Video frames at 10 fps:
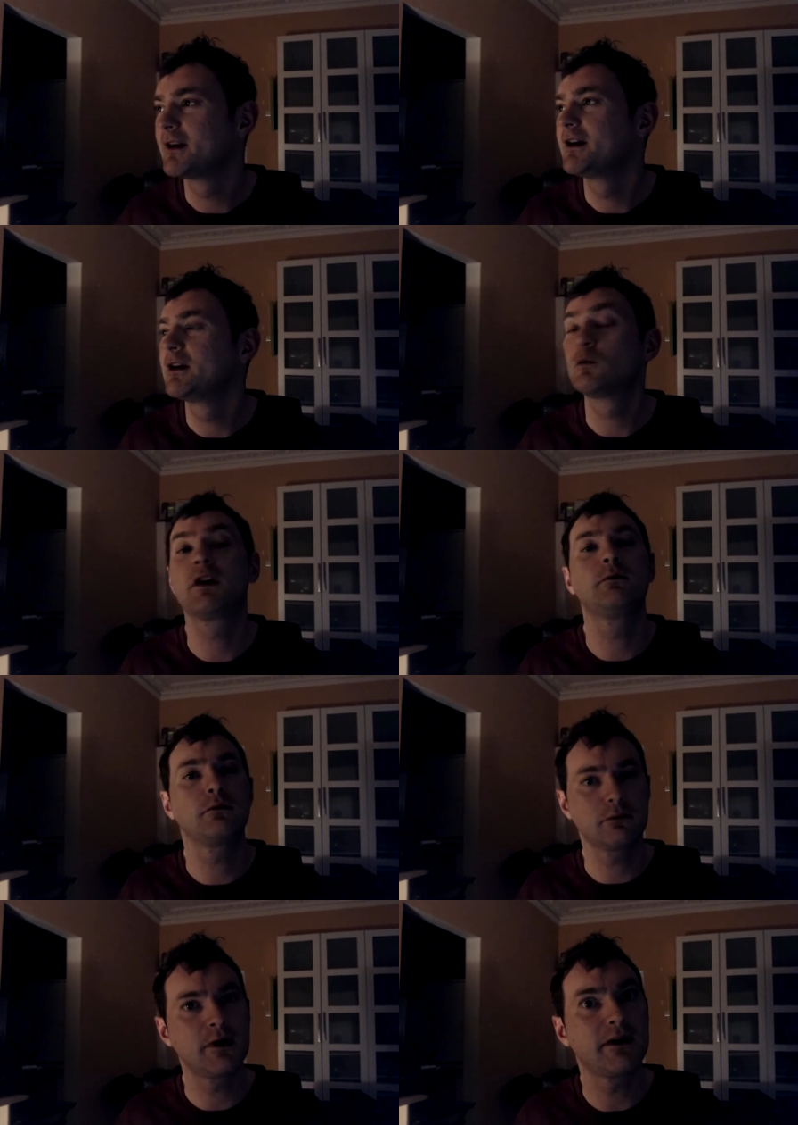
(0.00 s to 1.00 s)

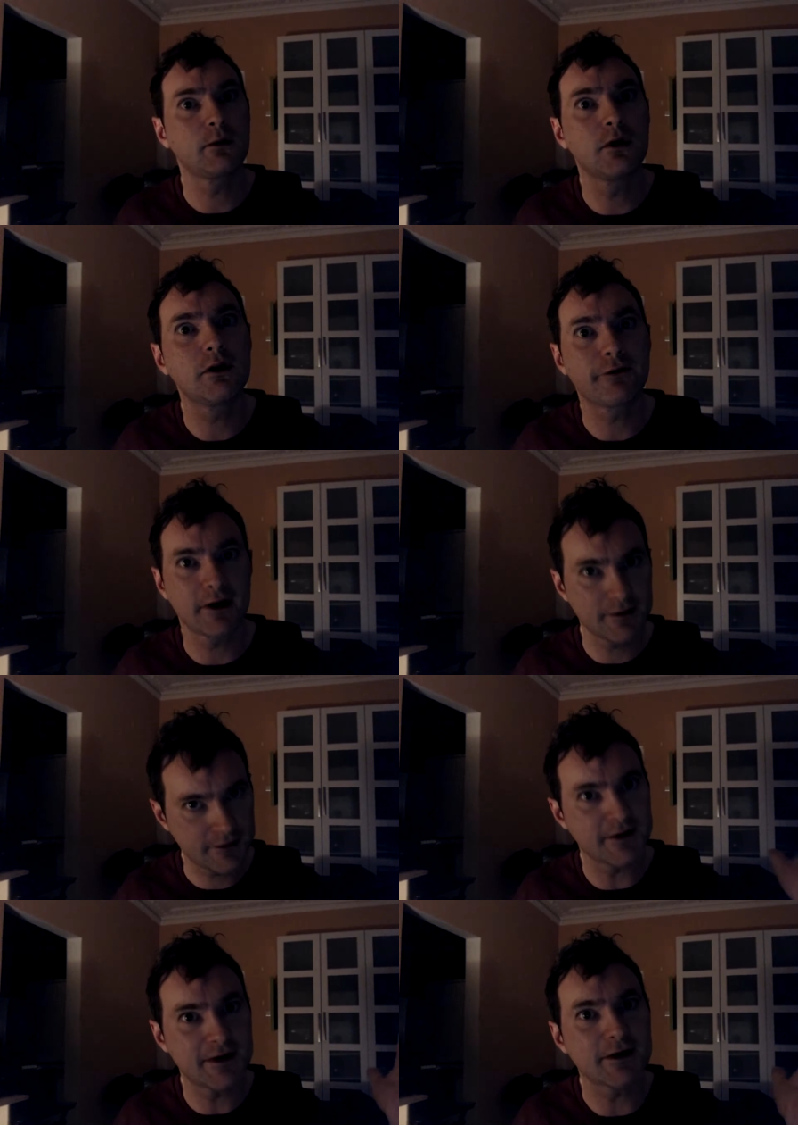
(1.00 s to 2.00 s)
when there were fans,
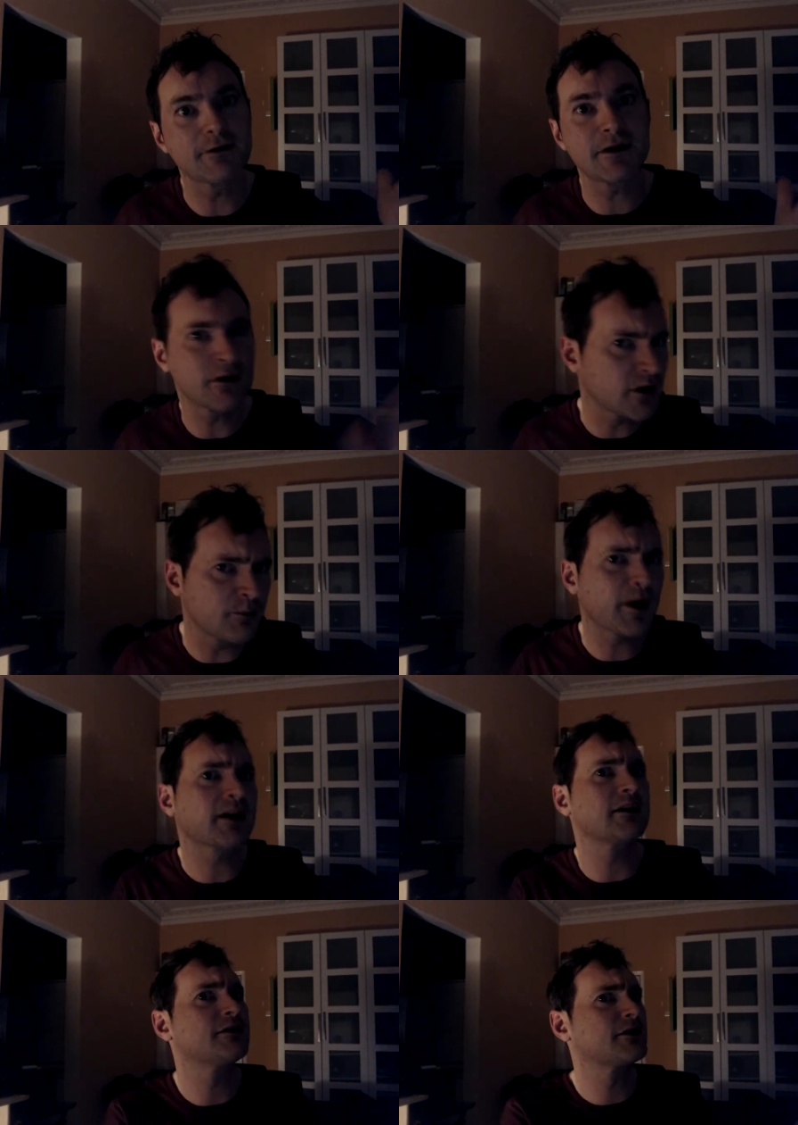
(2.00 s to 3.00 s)
this is obviously going back
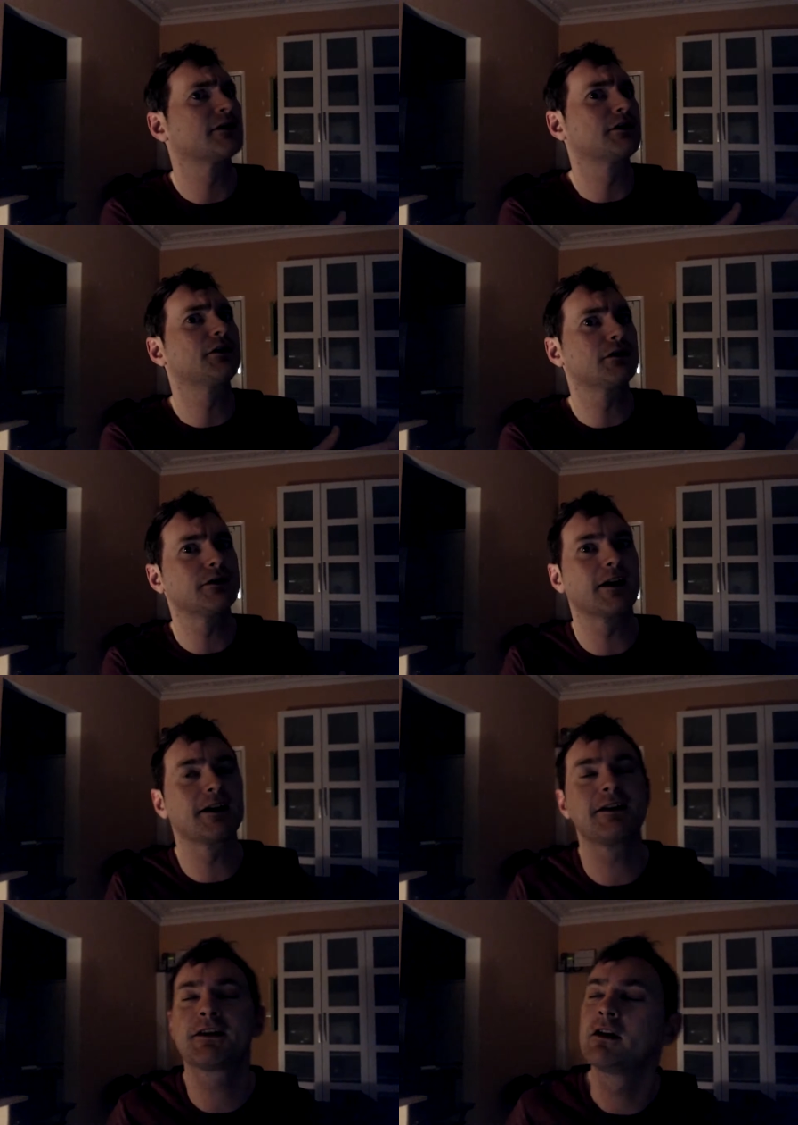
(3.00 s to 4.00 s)
into the good old
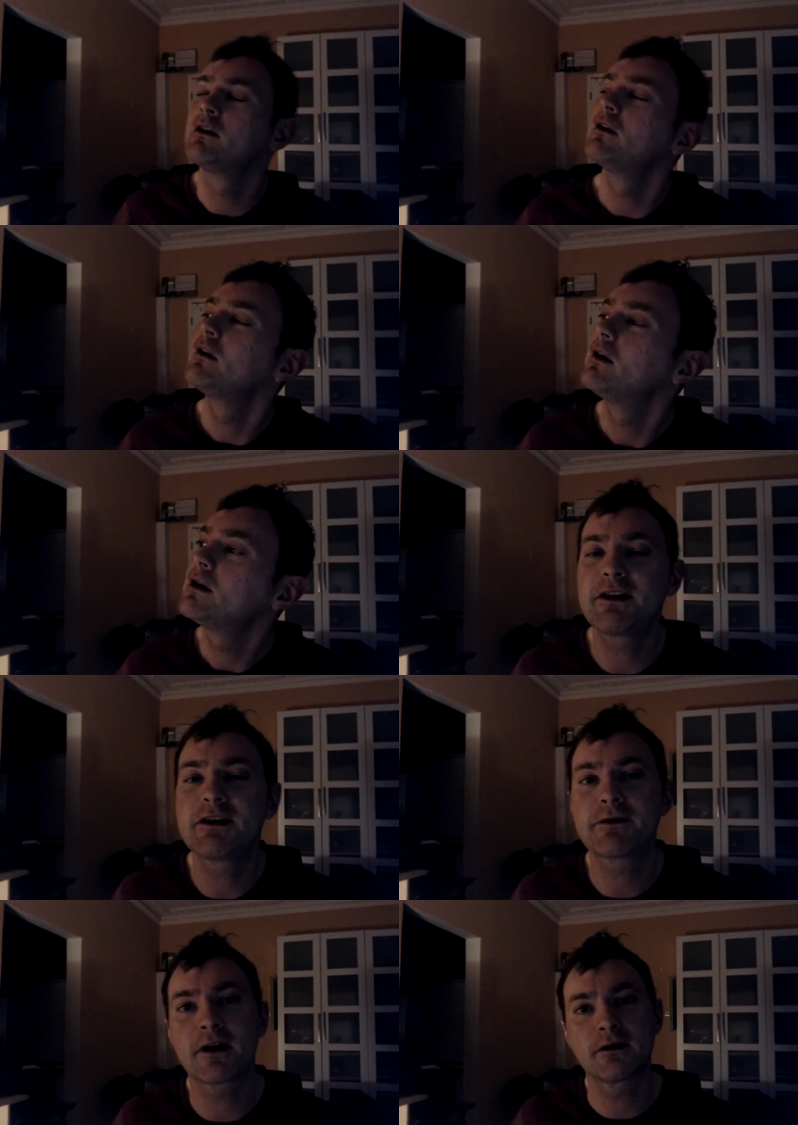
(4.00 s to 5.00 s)
days, the
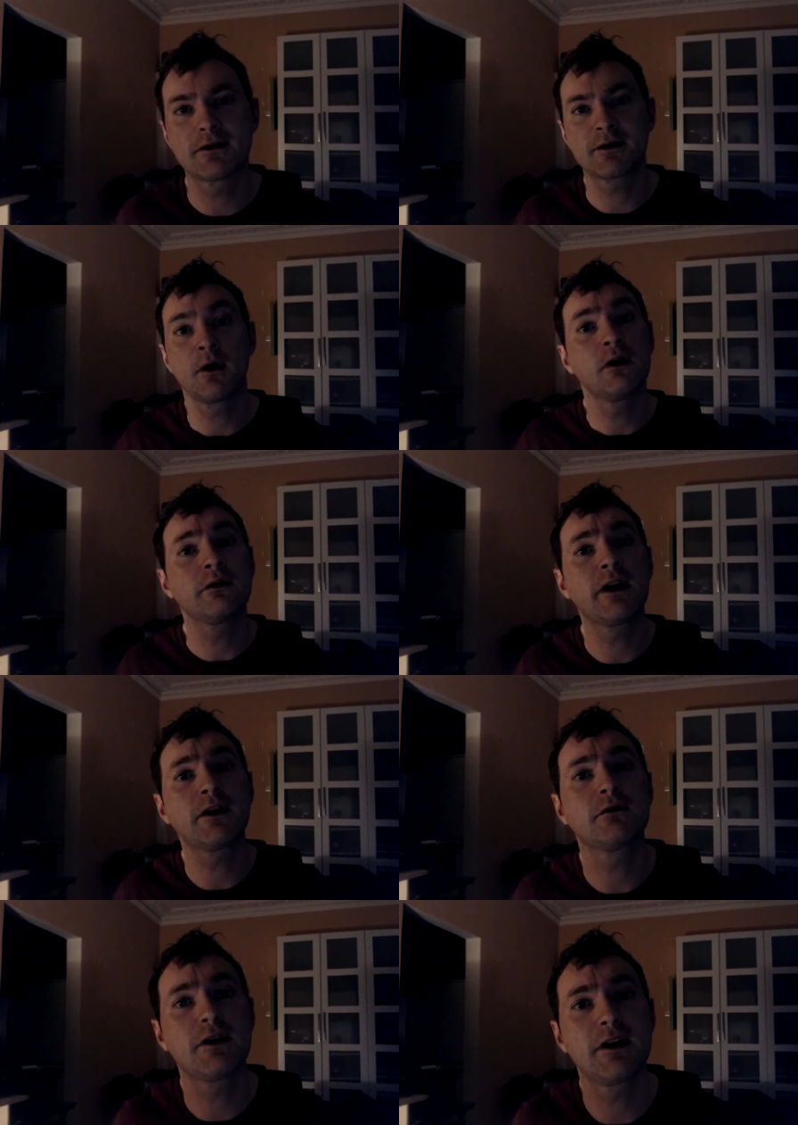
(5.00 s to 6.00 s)
Betis fans, they
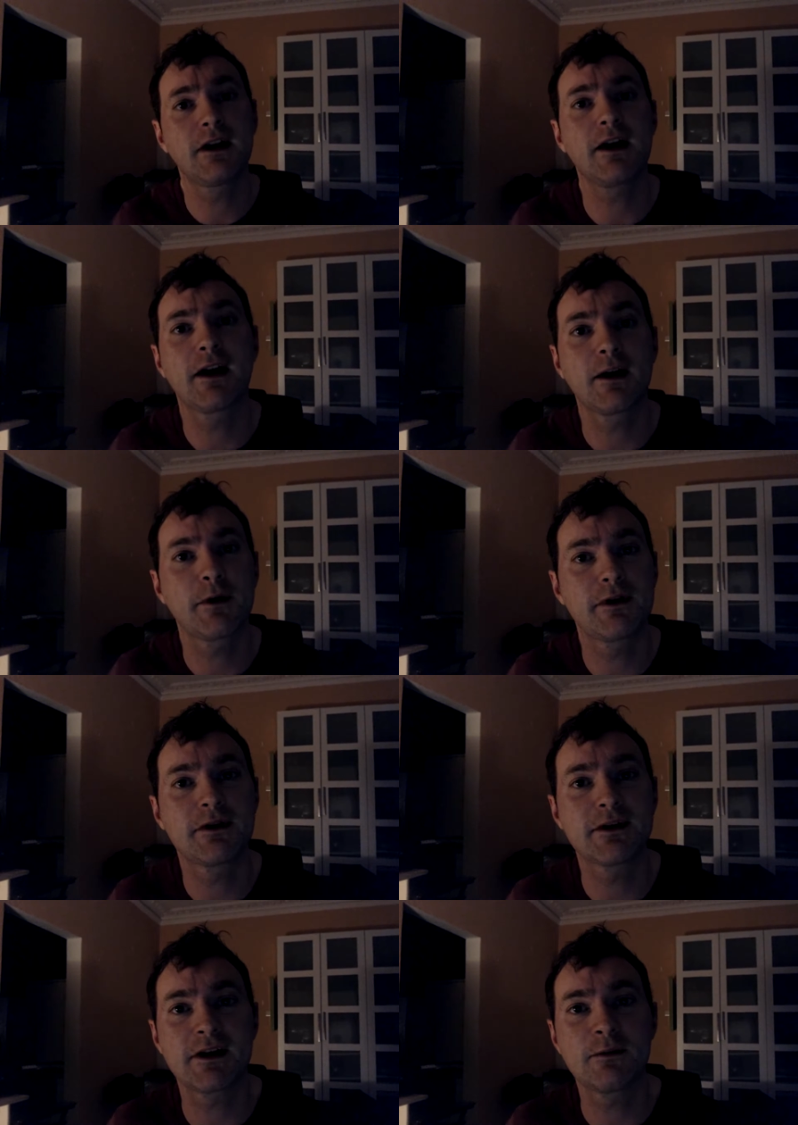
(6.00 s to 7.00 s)
don't really care whether the
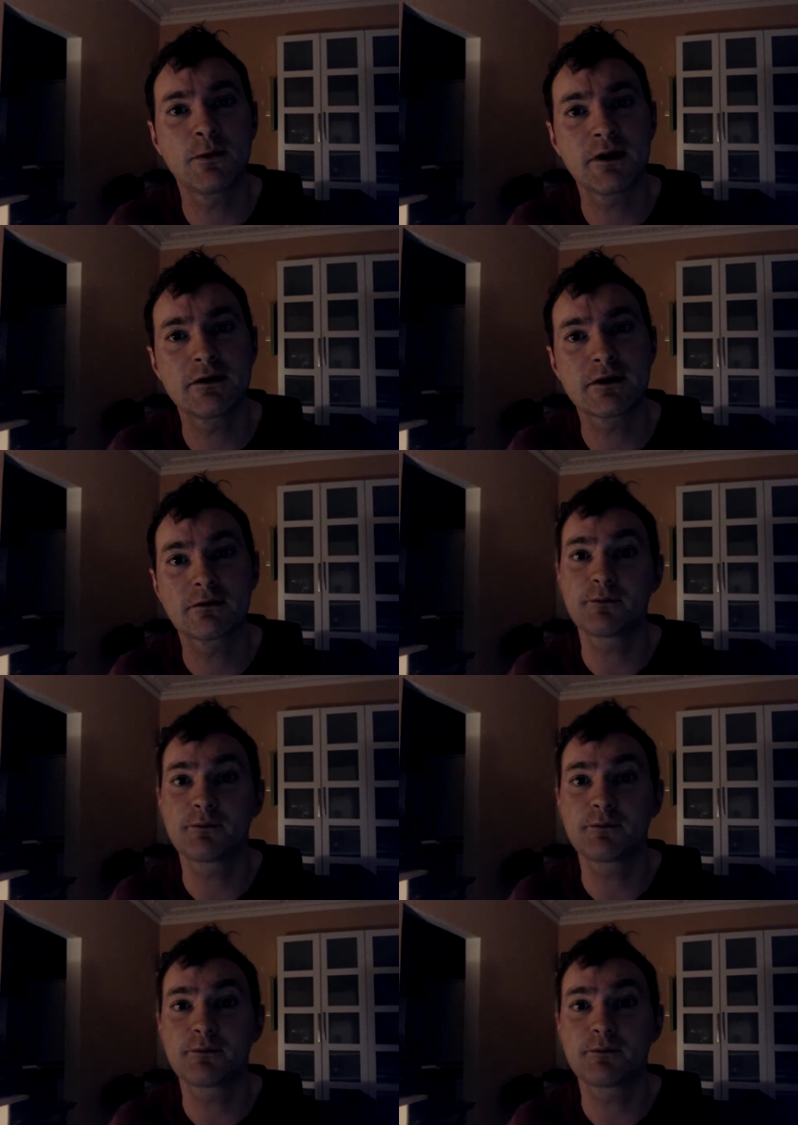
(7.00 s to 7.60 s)
team wins.